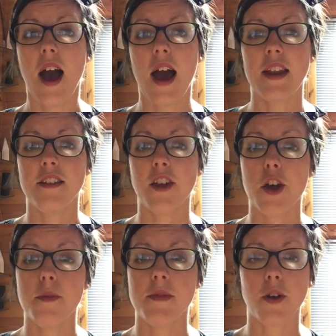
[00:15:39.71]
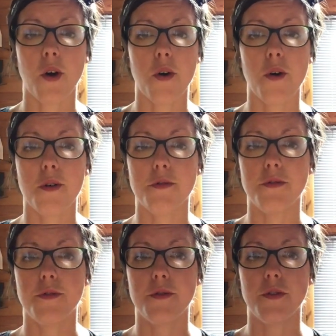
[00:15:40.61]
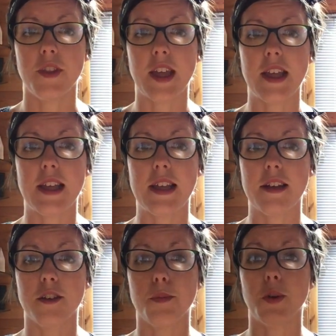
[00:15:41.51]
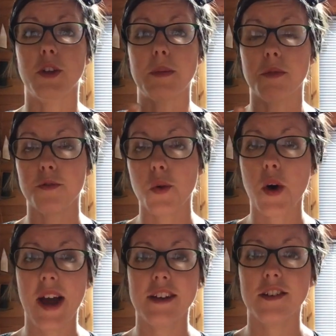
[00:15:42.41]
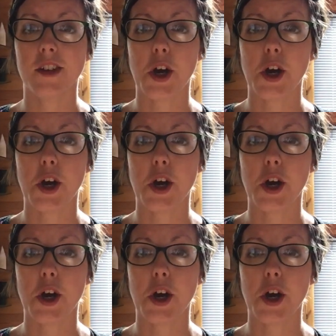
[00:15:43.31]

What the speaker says: And in terms of the spotting beforehand,